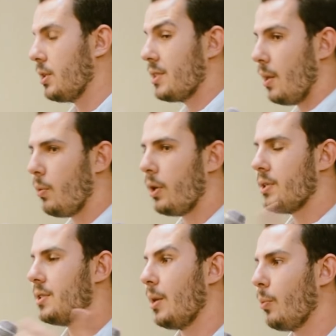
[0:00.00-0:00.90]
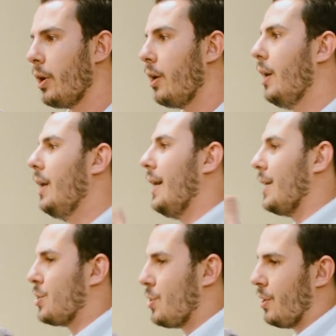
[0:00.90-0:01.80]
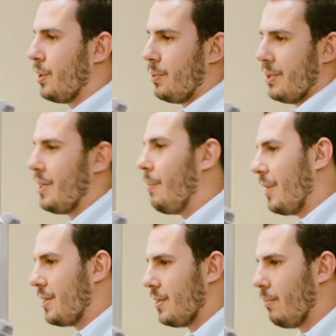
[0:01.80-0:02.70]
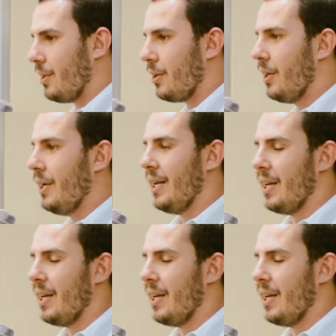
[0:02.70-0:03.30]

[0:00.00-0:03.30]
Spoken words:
Someone somewhere has struggled with something similar,